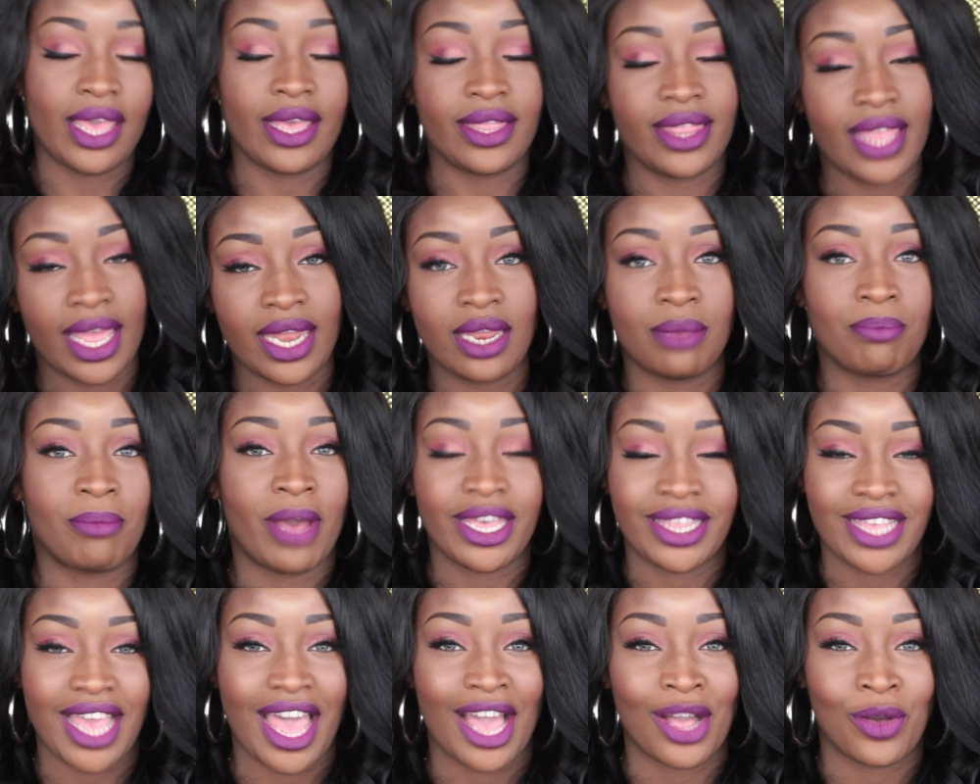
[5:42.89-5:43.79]
then it
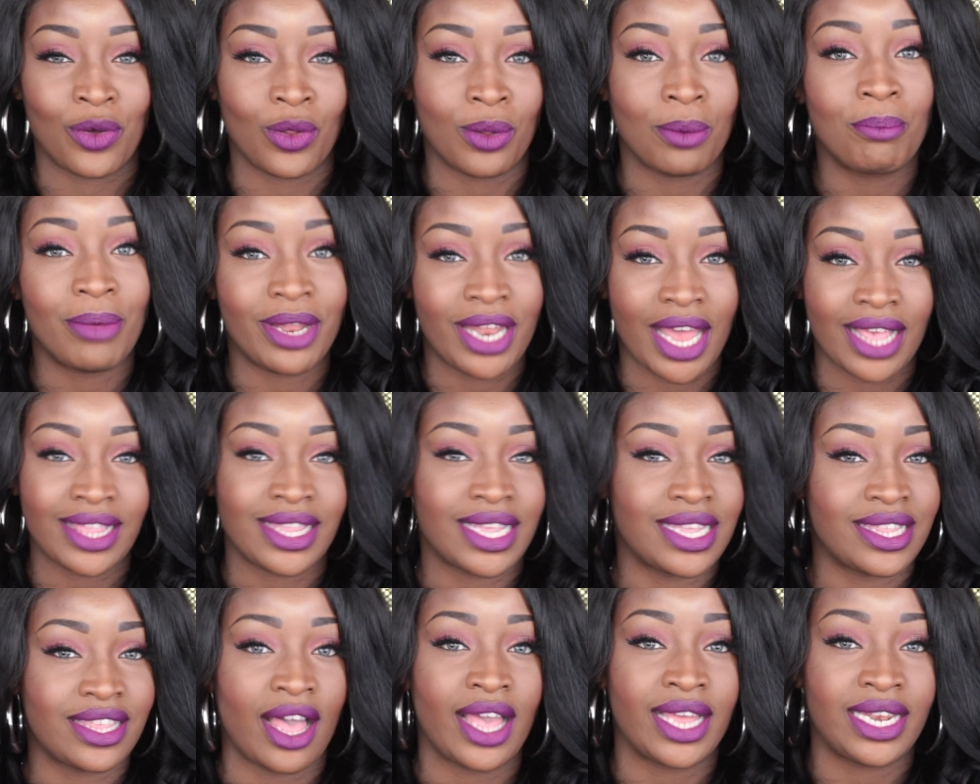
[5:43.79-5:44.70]
might tangle, but
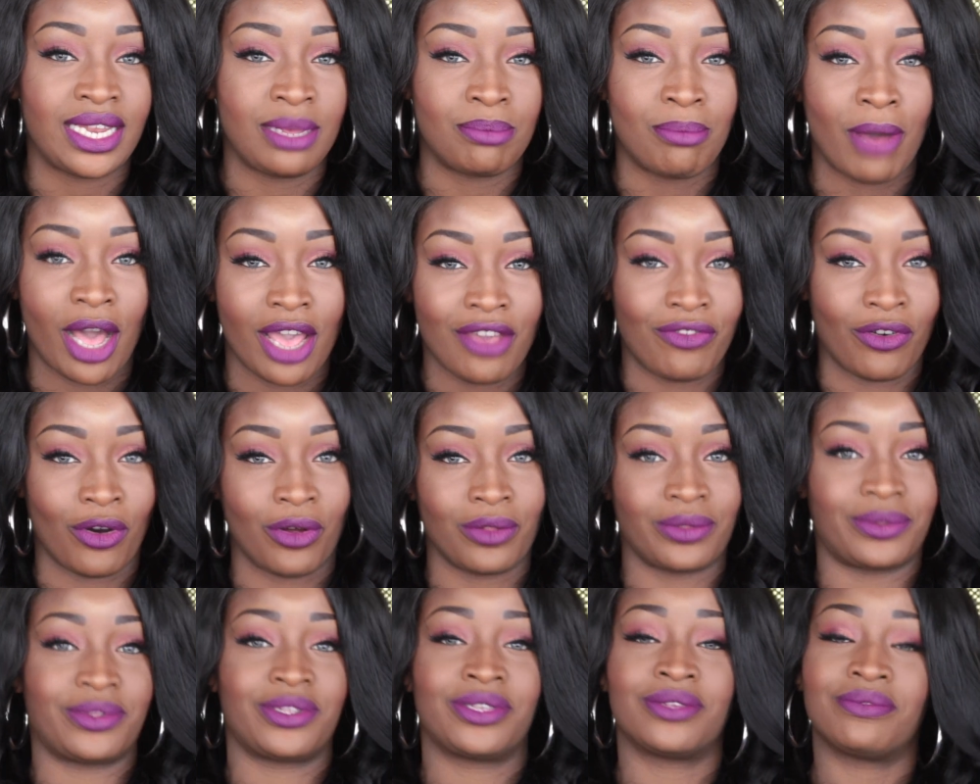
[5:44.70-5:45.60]
that's entirely my fault.